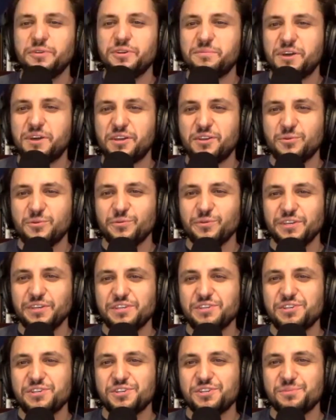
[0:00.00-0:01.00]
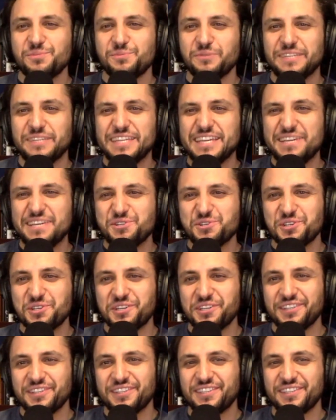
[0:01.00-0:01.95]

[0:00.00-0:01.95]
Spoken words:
about your relationship with Tasia.